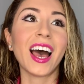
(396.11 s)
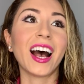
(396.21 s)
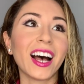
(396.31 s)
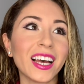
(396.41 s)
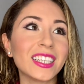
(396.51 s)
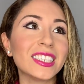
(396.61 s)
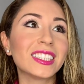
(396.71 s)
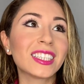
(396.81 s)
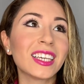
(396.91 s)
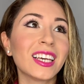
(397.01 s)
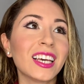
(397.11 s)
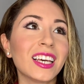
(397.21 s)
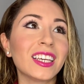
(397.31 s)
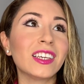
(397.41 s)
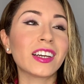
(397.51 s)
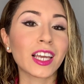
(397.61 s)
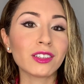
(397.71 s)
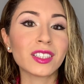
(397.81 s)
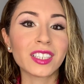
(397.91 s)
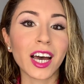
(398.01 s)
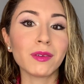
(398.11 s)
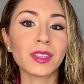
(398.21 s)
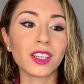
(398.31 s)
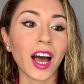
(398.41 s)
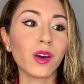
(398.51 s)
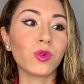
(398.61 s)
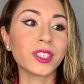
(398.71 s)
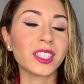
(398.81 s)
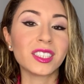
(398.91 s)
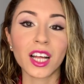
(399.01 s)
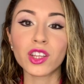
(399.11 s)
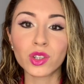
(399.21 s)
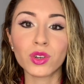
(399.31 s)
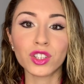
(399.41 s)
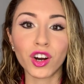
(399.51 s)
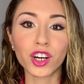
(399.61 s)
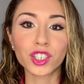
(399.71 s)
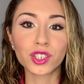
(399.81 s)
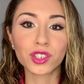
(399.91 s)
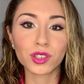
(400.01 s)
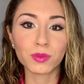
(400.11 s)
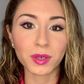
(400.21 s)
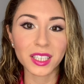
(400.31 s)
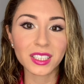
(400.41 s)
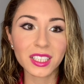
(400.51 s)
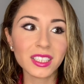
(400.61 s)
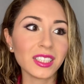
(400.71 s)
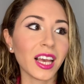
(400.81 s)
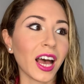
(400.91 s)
and you know, it came to time that I wasn't selling those large pieces,